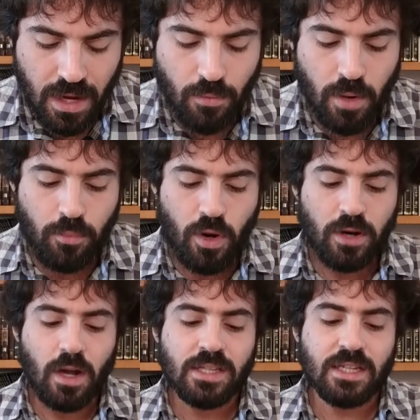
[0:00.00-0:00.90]
At what
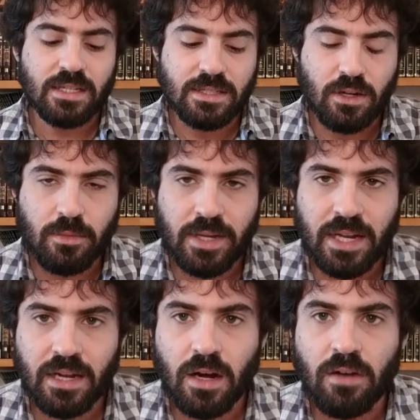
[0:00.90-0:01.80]
point is it considered the
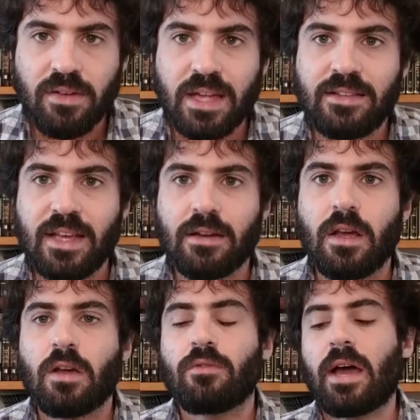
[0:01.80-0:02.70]
beginning of a
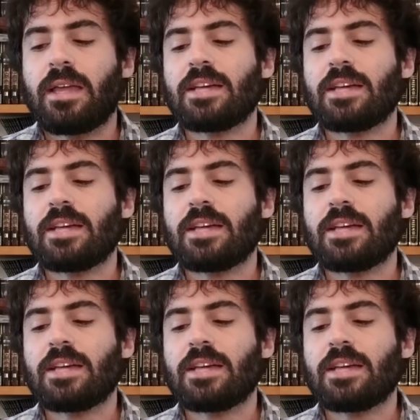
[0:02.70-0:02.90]
din? Right?